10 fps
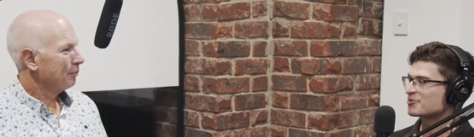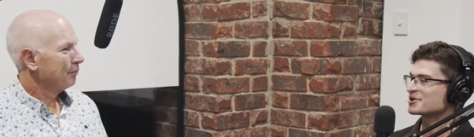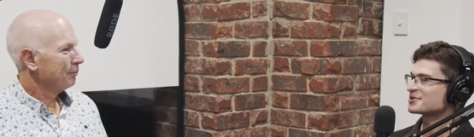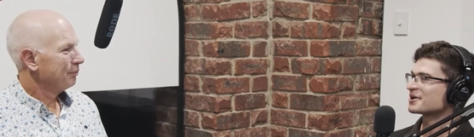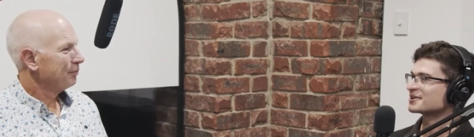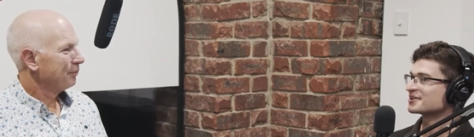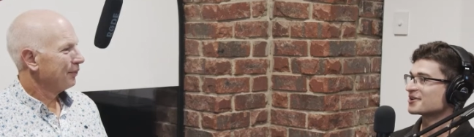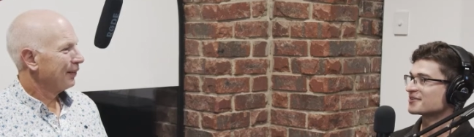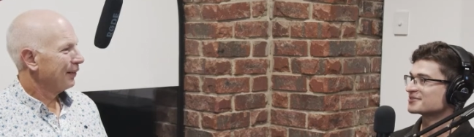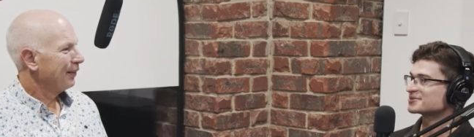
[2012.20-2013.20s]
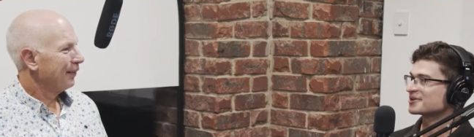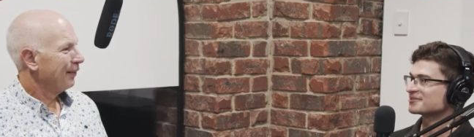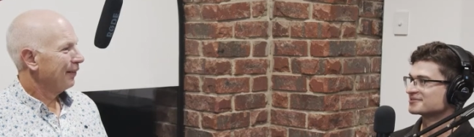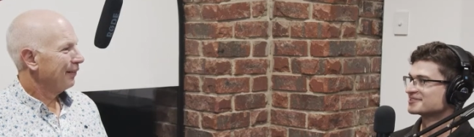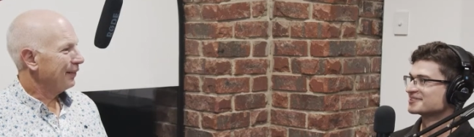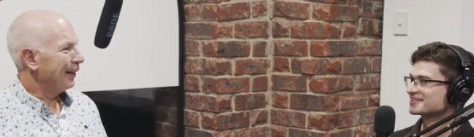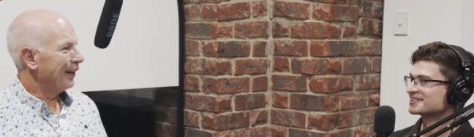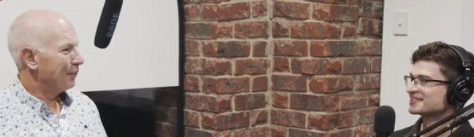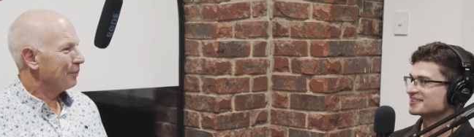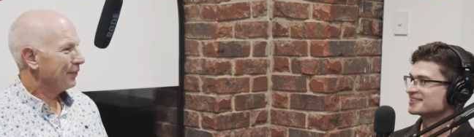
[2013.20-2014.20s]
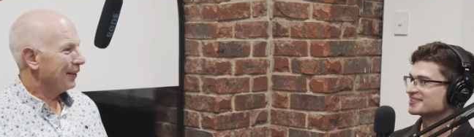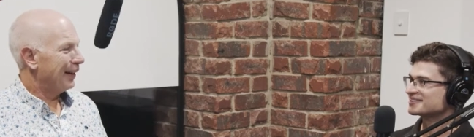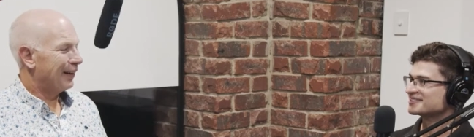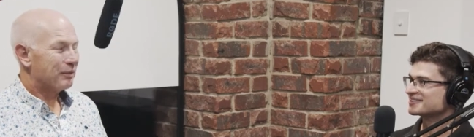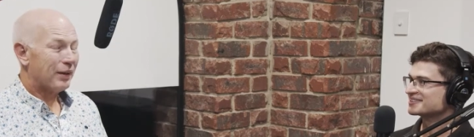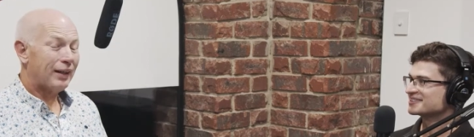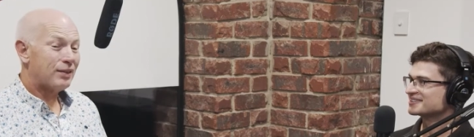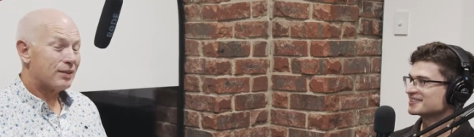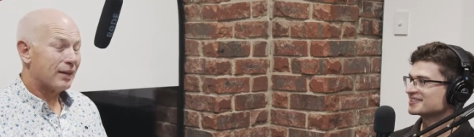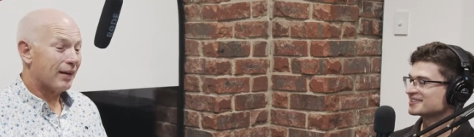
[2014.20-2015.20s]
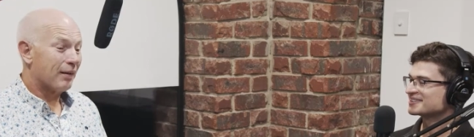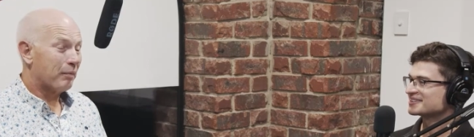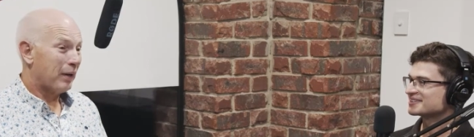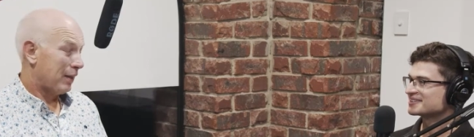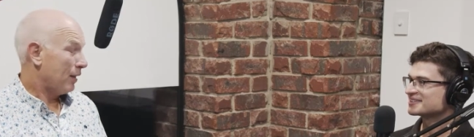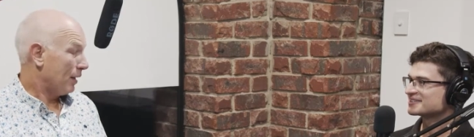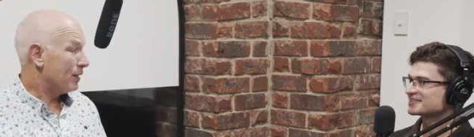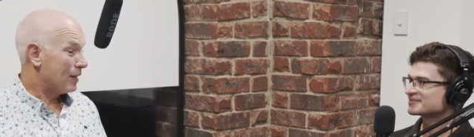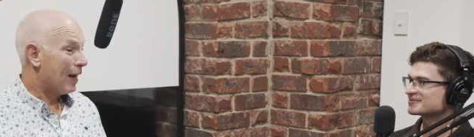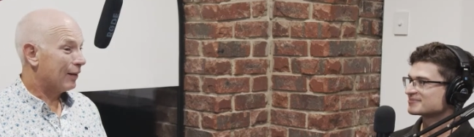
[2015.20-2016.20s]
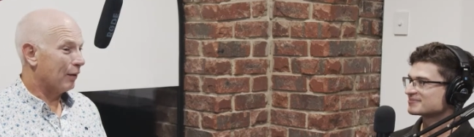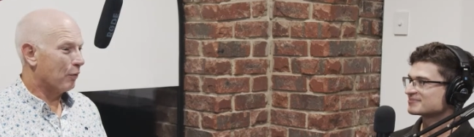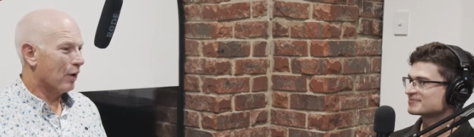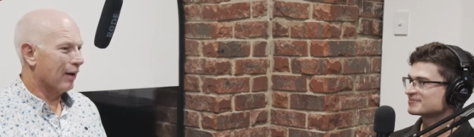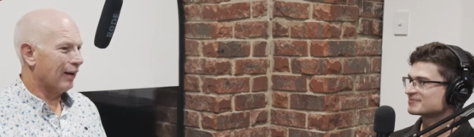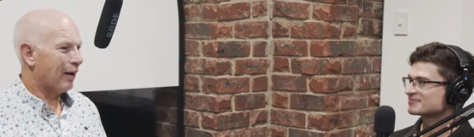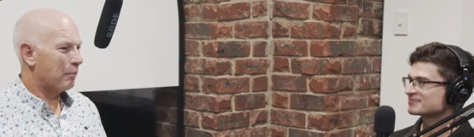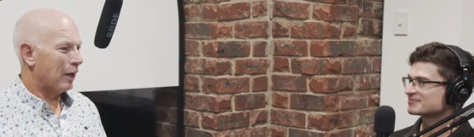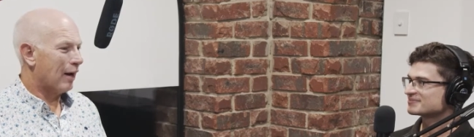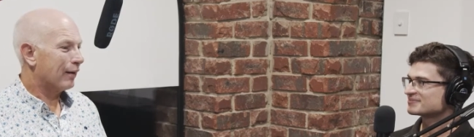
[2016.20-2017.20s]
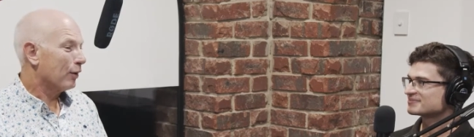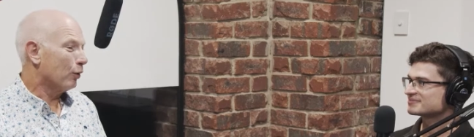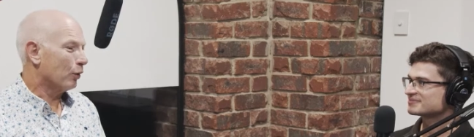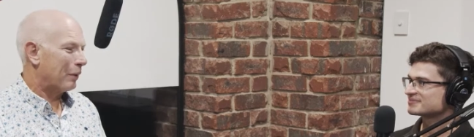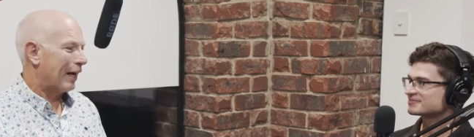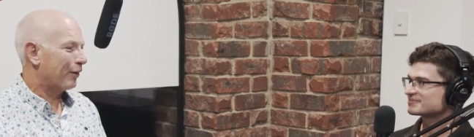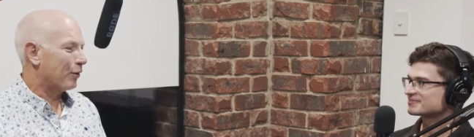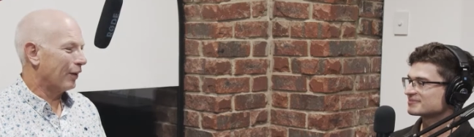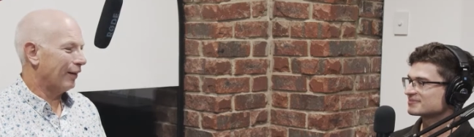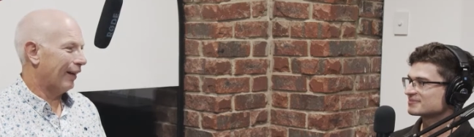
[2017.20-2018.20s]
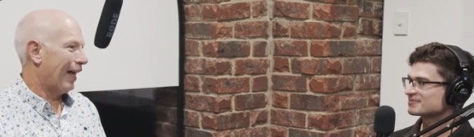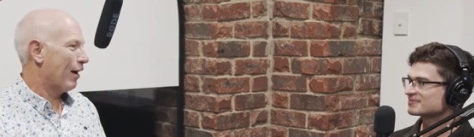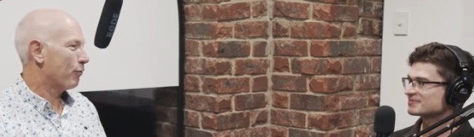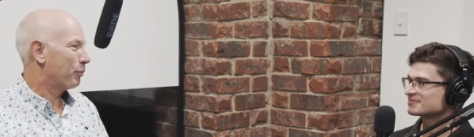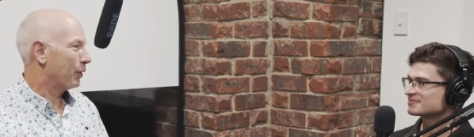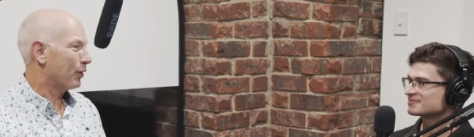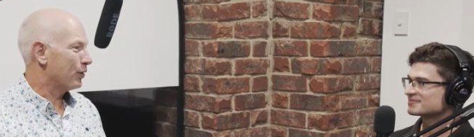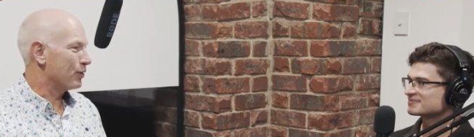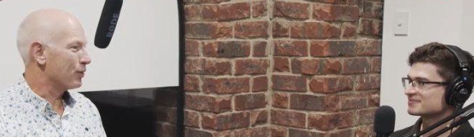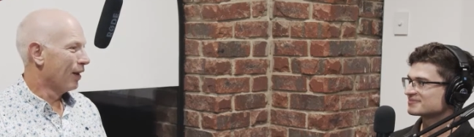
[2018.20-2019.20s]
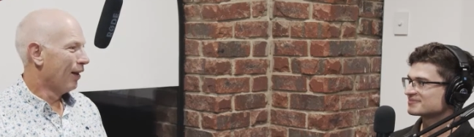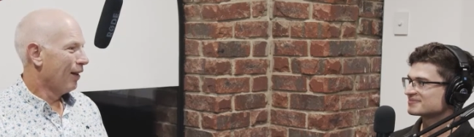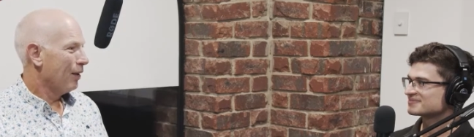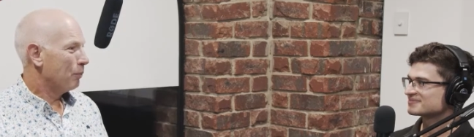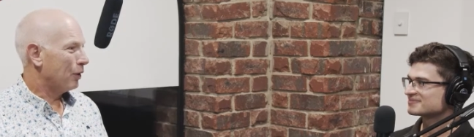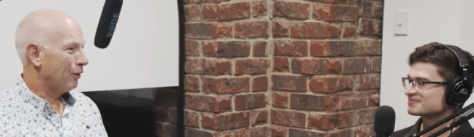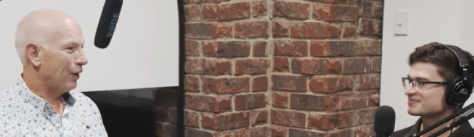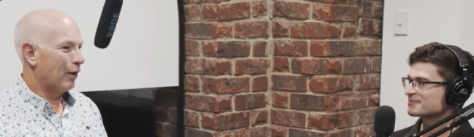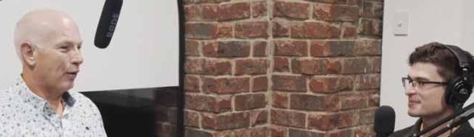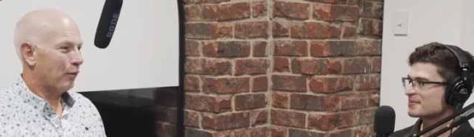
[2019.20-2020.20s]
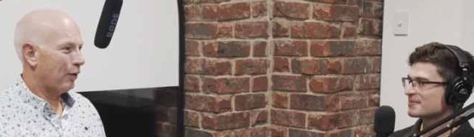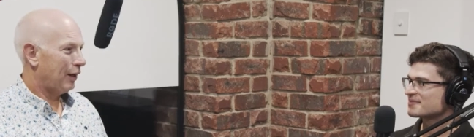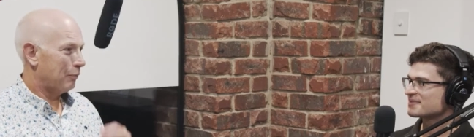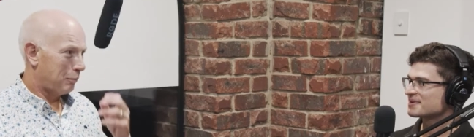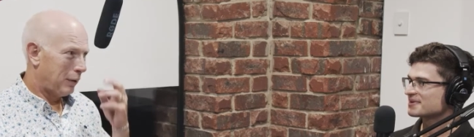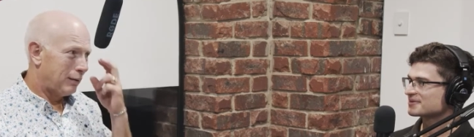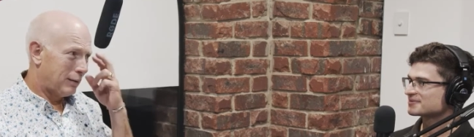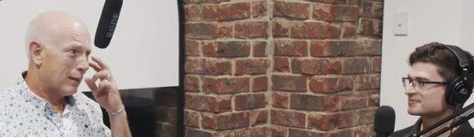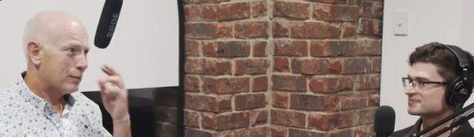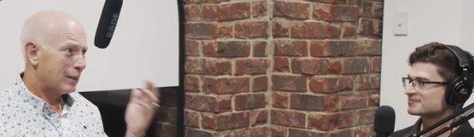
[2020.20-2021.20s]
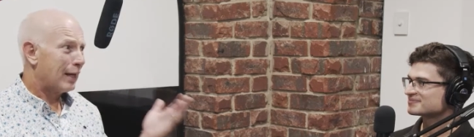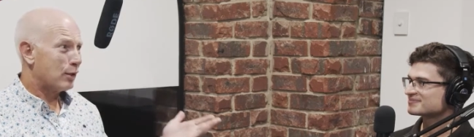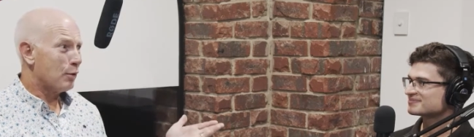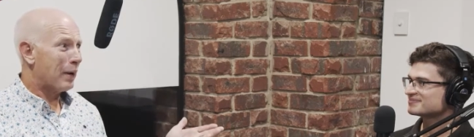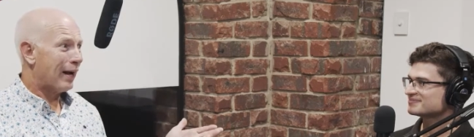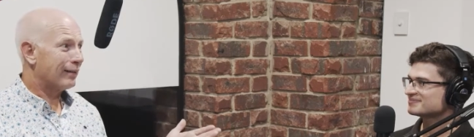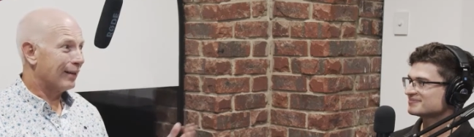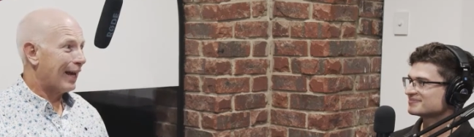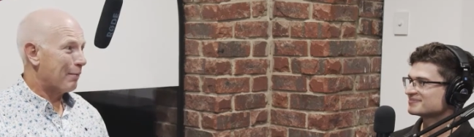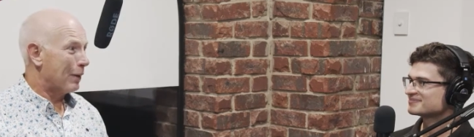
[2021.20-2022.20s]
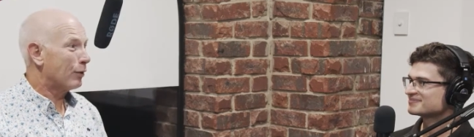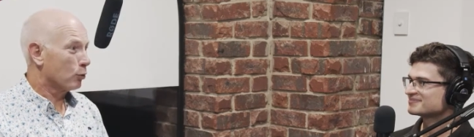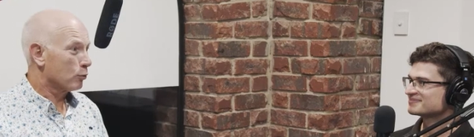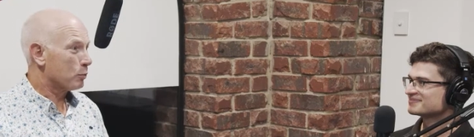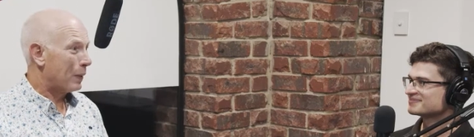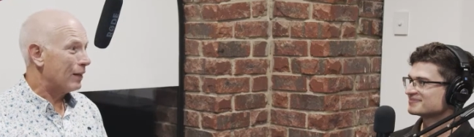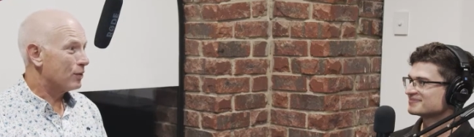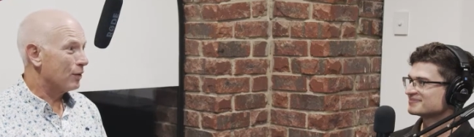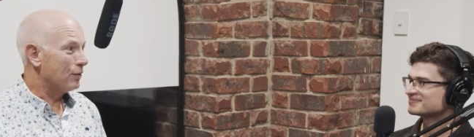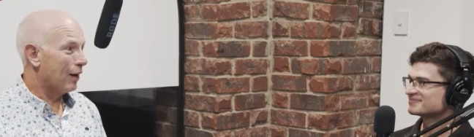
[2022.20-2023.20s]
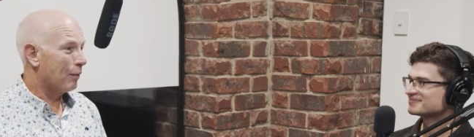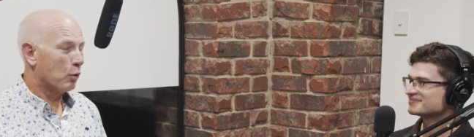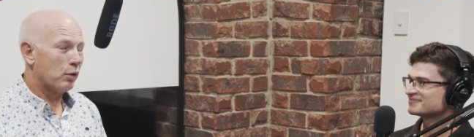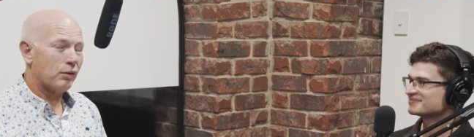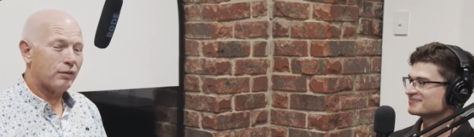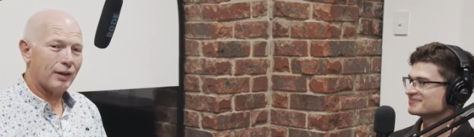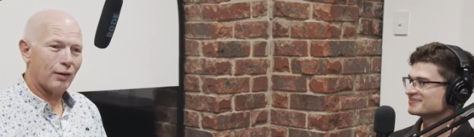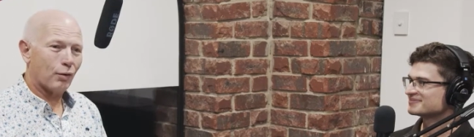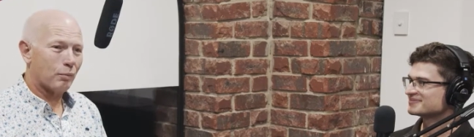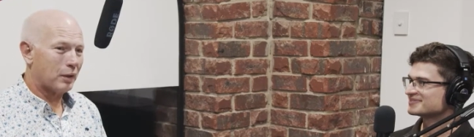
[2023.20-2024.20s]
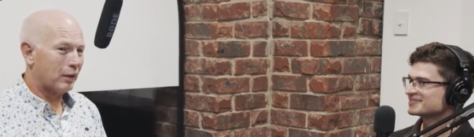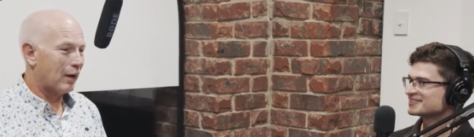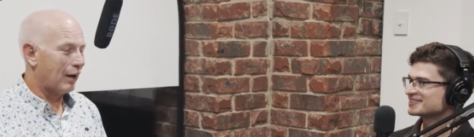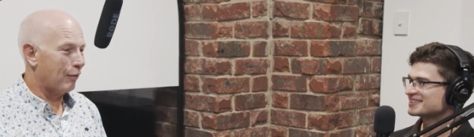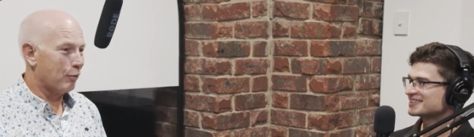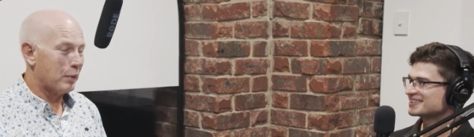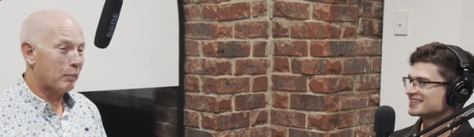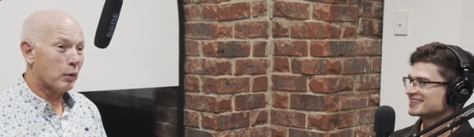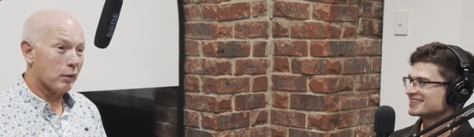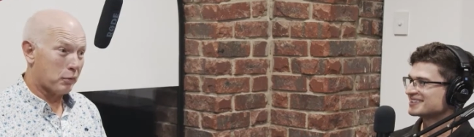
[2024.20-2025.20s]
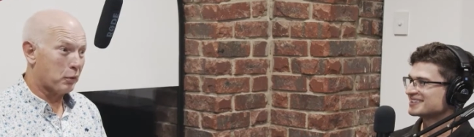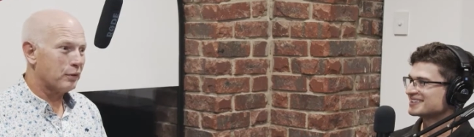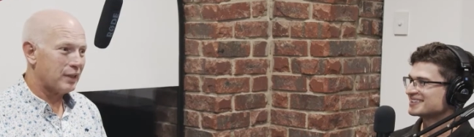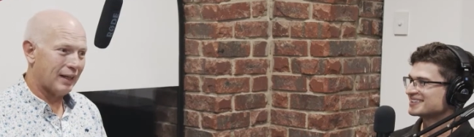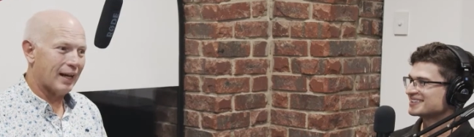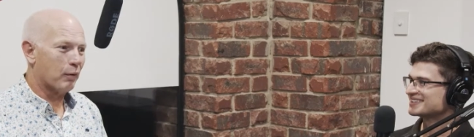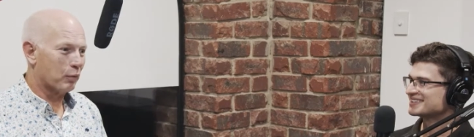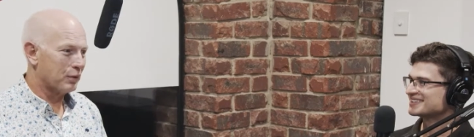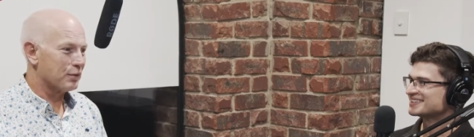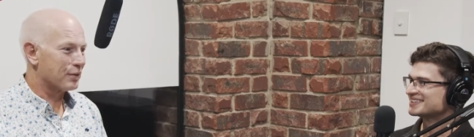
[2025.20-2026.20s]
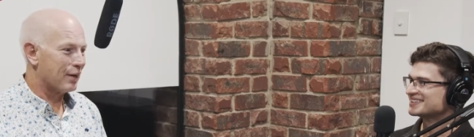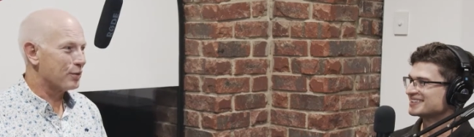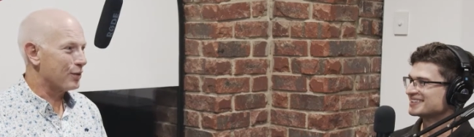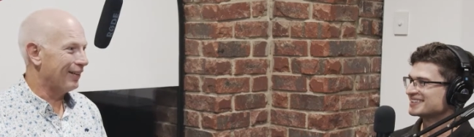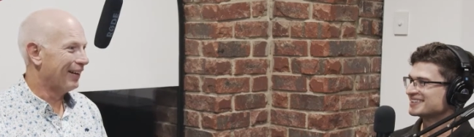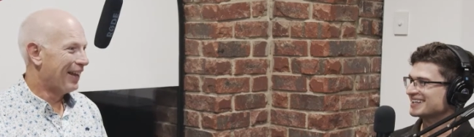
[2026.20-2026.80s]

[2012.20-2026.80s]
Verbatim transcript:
Speaker 1: point you are in your life as well.
Speaker 2: Yeah, yeah, it's um, it, exactly right. I mean, I can look back on it and laugh because, but you know, it it does take you back to that mental space and time where you think, oh my God, I remember a thirteen-hour discussion,